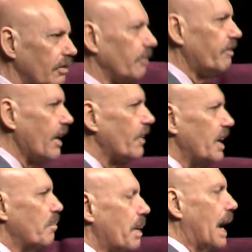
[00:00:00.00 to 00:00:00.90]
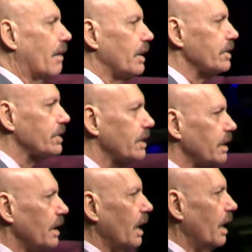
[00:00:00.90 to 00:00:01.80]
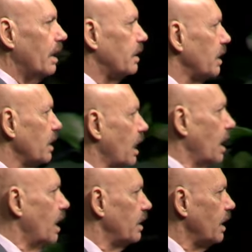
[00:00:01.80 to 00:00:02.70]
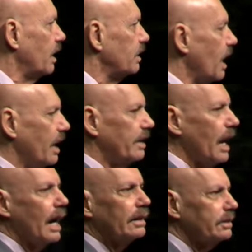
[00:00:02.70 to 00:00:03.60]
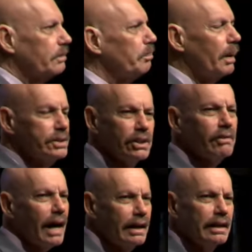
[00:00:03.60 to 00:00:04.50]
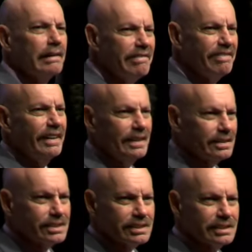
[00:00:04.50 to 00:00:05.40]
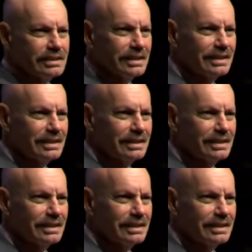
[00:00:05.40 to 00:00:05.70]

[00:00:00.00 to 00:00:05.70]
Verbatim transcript: very embarrassed and, and, and, and not punch her right in the face.